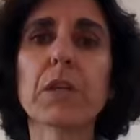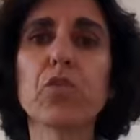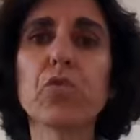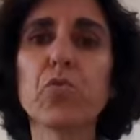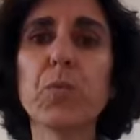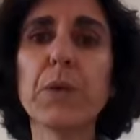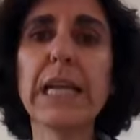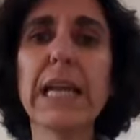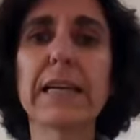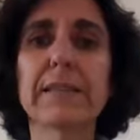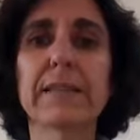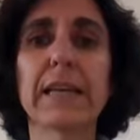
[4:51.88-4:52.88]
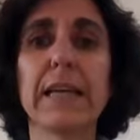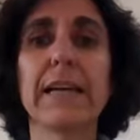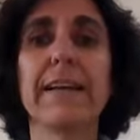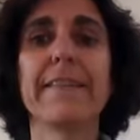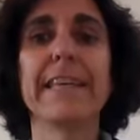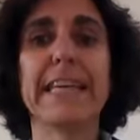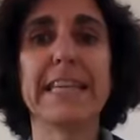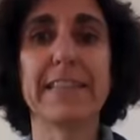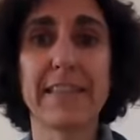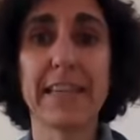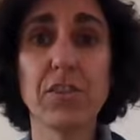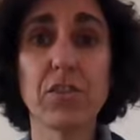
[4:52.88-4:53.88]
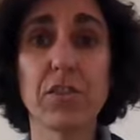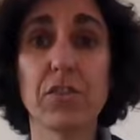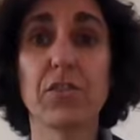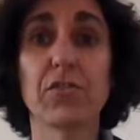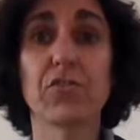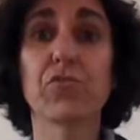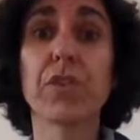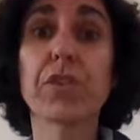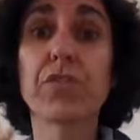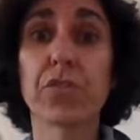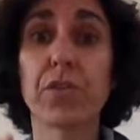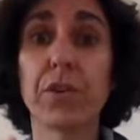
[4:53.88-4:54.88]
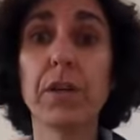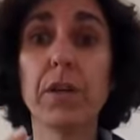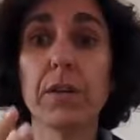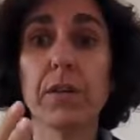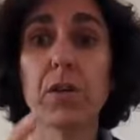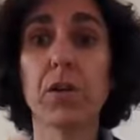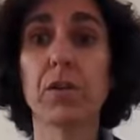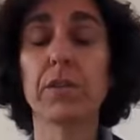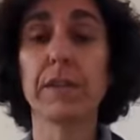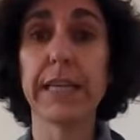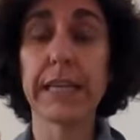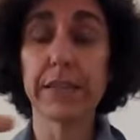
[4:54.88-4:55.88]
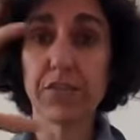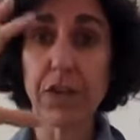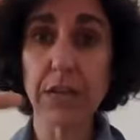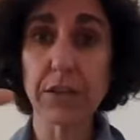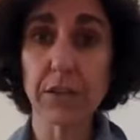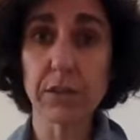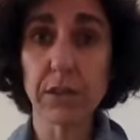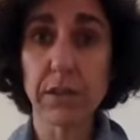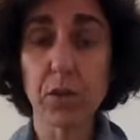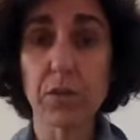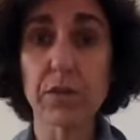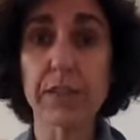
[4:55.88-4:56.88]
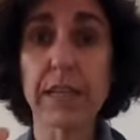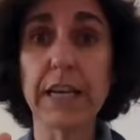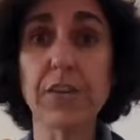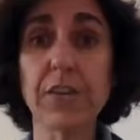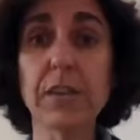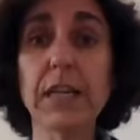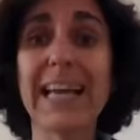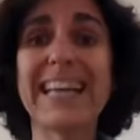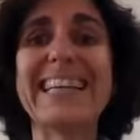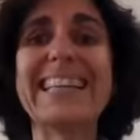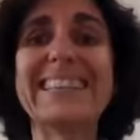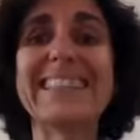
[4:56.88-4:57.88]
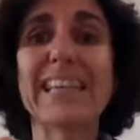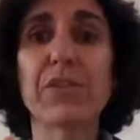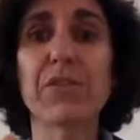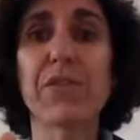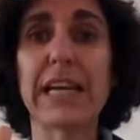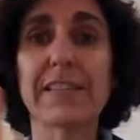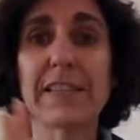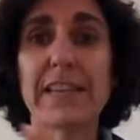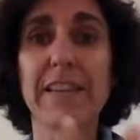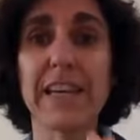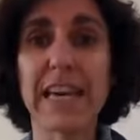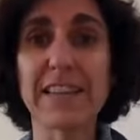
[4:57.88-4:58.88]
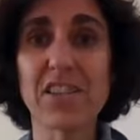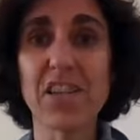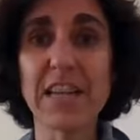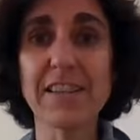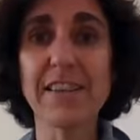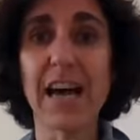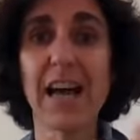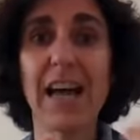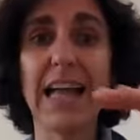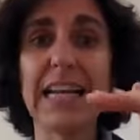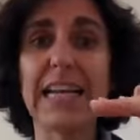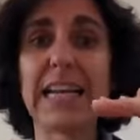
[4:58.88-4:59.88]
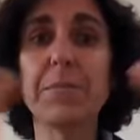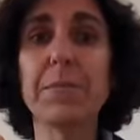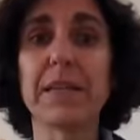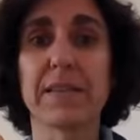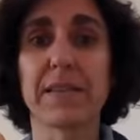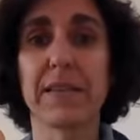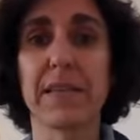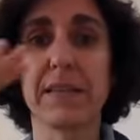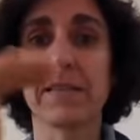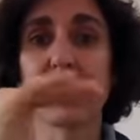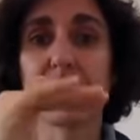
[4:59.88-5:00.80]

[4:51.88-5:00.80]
Could we let the intention structure the interaction and the conversation instead of letting the agenda limit it?